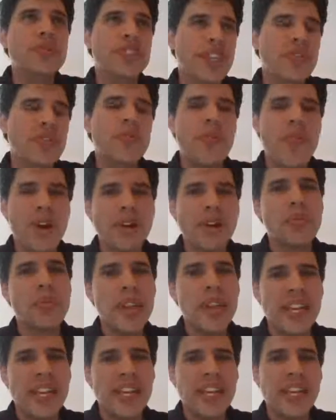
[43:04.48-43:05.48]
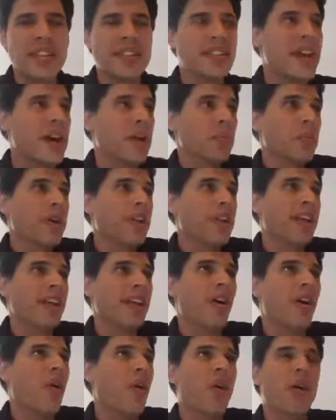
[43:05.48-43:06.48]
who didn't want to read, is now
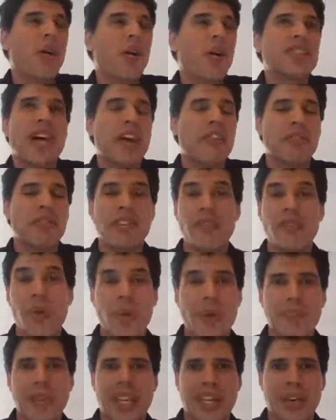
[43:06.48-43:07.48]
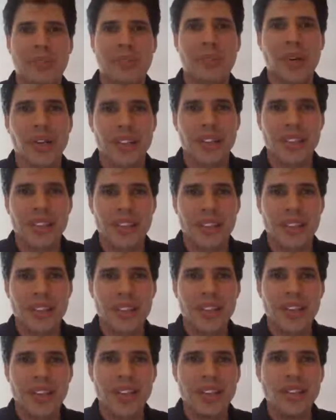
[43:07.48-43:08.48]
reading all the Diary of a Wimpy Kid books.
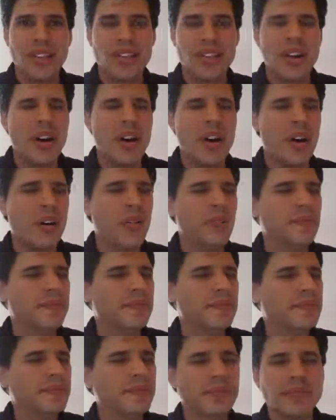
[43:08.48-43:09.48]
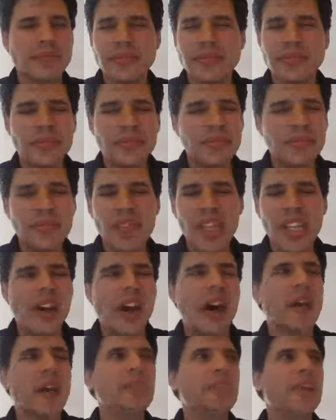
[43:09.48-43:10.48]
So,
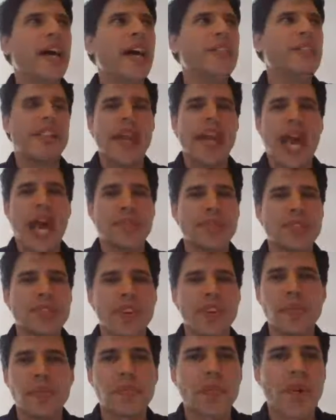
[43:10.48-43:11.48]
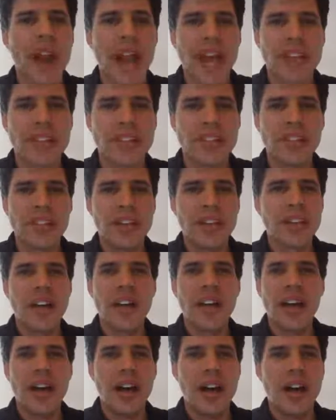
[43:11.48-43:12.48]
God bless Capstone Press
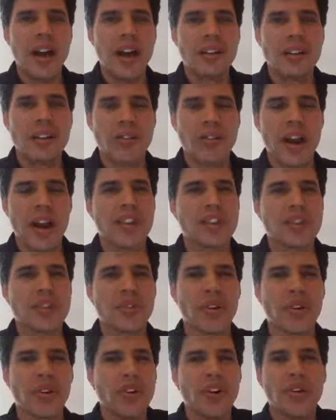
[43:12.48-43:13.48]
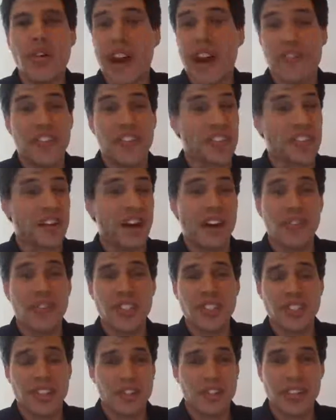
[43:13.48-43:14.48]
Historical Graphic
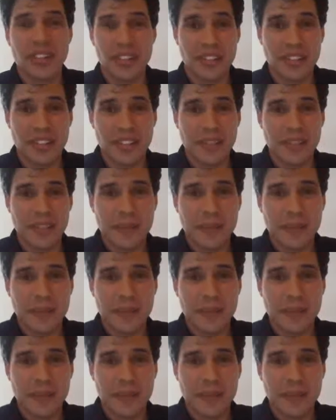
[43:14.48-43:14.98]
Novel Series.